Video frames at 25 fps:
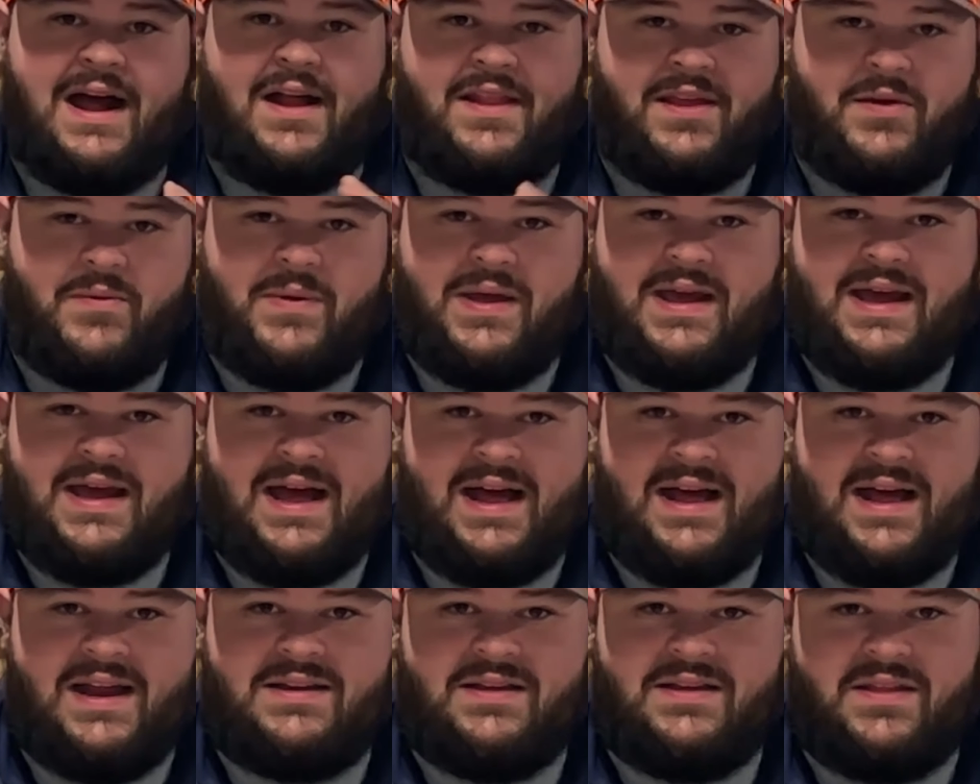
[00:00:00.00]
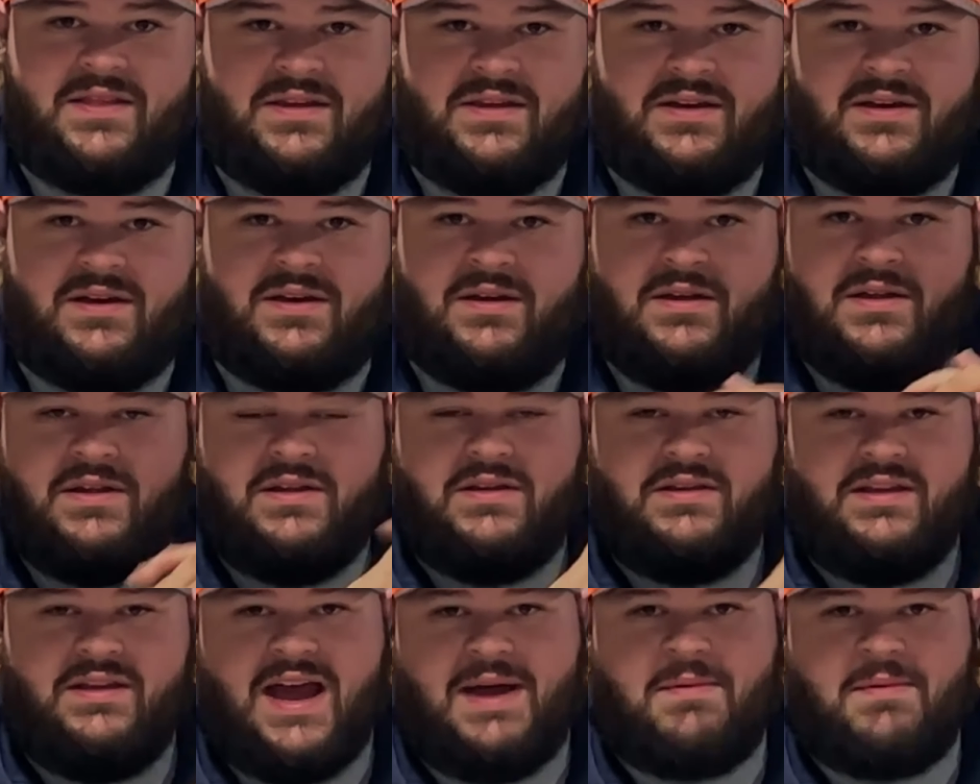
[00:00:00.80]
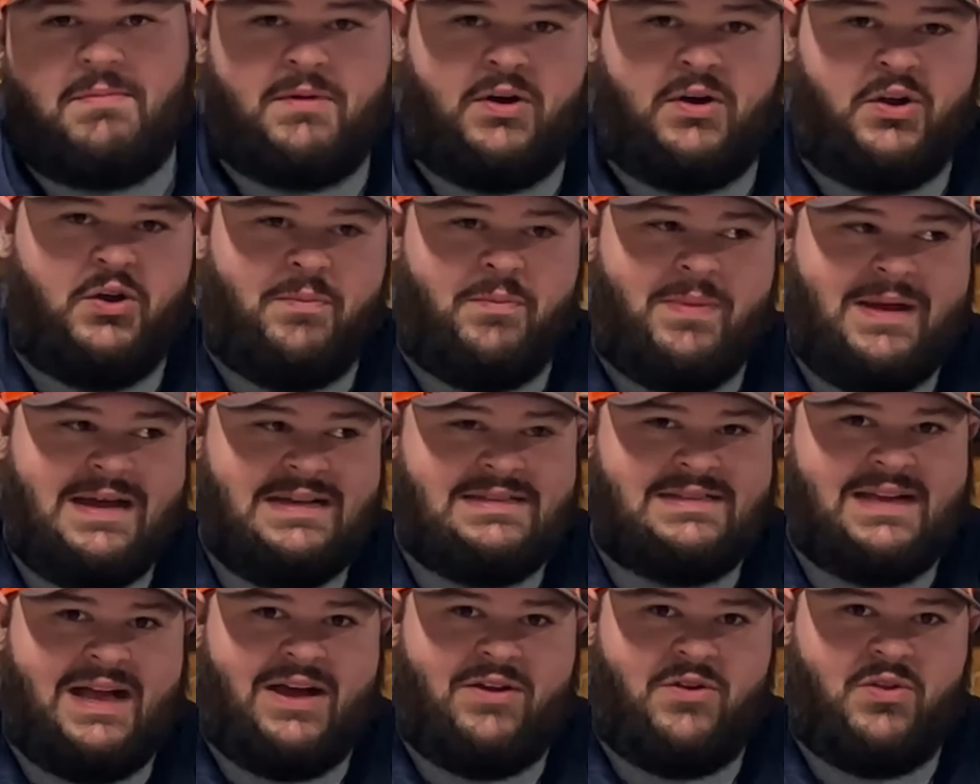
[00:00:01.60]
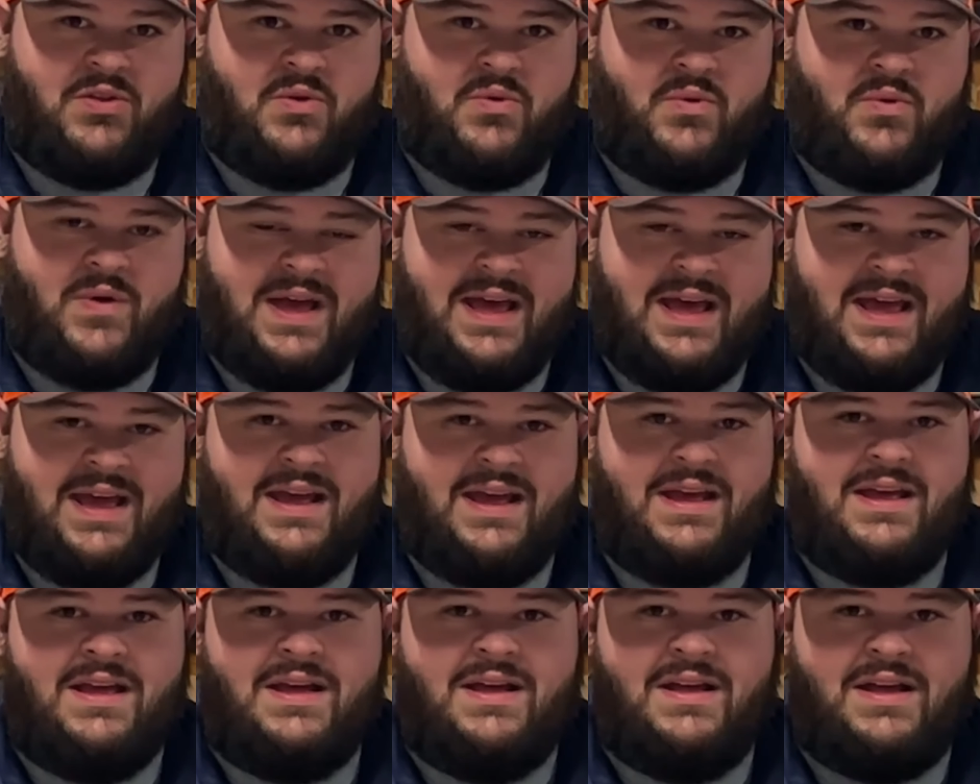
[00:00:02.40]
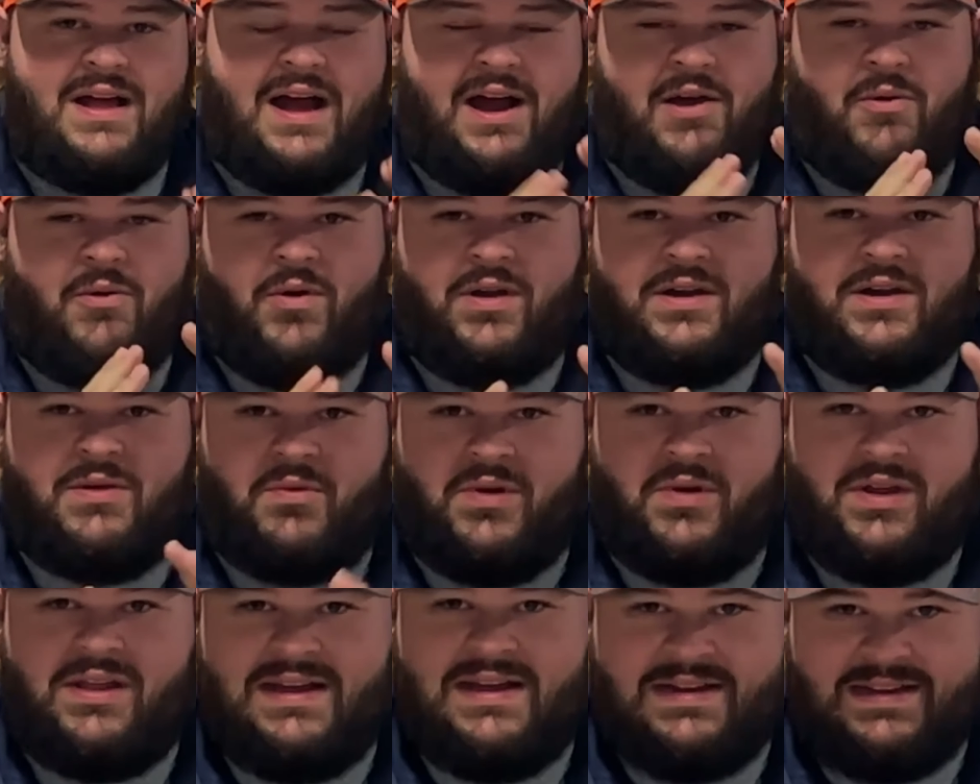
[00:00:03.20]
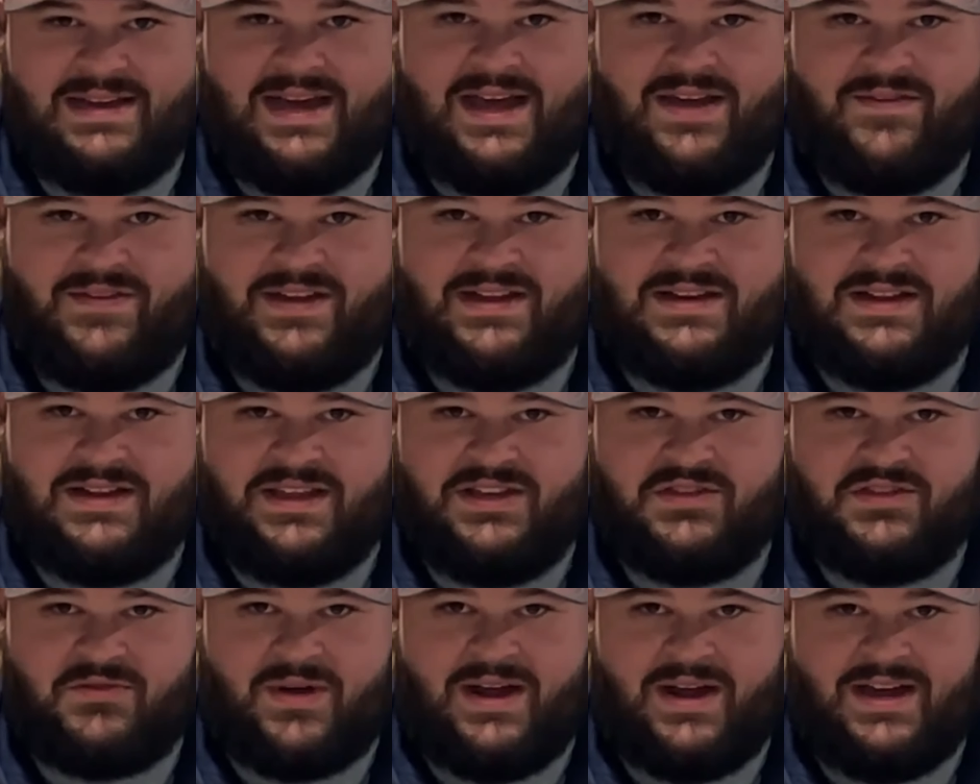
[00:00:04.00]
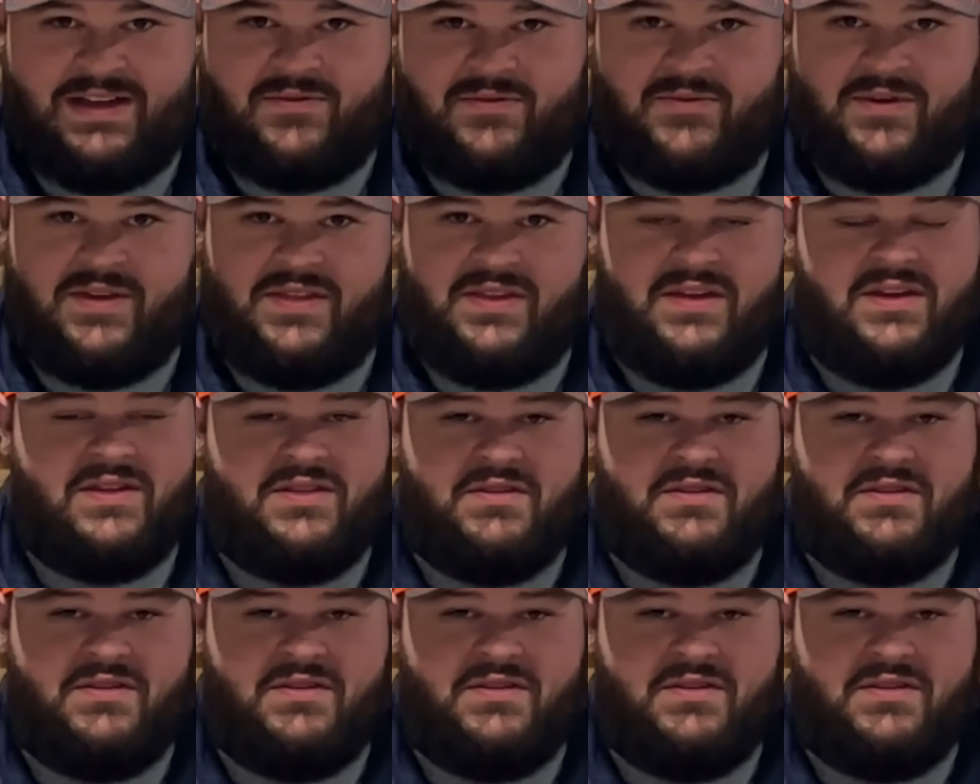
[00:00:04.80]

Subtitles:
that we got the Yamamoto baits out of the way, I want to really dive into these rods with you.